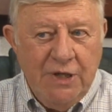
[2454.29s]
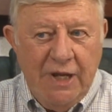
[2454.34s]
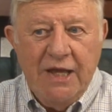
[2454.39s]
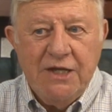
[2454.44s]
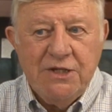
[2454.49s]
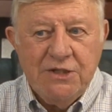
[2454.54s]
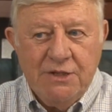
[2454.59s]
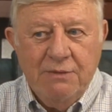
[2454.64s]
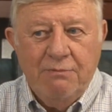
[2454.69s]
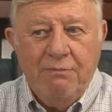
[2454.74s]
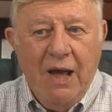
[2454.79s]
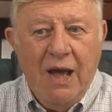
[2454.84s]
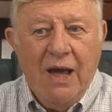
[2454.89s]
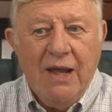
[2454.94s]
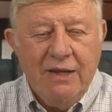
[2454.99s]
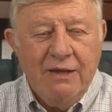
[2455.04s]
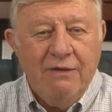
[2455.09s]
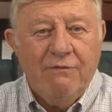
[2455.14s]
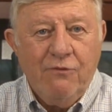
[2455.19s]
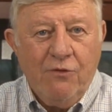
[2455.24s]
as the
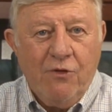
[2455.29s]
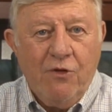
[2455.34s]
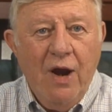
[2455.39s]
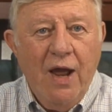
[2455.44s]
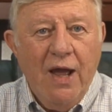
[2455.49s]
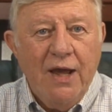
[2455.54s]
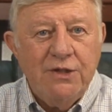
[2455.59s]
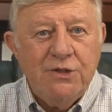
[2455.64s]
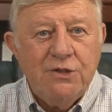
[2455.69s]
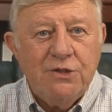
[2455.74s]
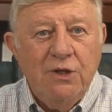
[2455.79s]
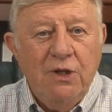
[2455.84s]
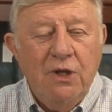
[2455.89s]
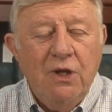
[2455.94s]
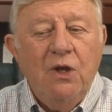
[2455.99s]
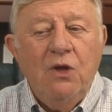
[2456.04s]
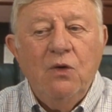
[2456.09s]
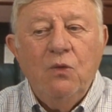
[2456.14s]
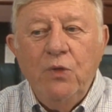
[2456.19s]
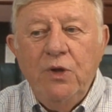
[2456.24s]
body of Christ,
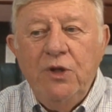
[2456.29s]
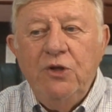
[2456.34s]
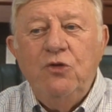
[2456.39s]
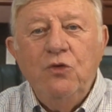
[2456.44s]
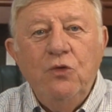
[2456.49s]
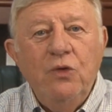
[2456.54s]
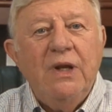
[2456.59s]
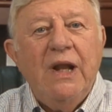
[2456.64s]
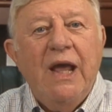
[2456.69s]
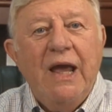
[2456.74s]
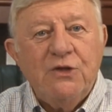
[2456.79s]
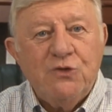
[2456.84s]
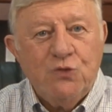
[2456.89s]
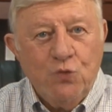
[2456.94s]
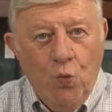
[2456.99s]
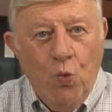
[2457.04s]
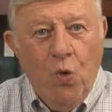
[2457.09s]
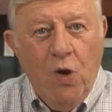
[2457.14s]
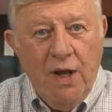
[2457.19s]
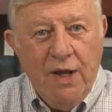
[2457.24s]
we do it as
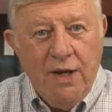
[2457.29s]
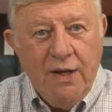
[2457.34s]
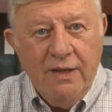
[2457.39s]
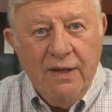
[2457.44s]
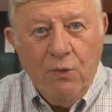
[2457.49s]
one.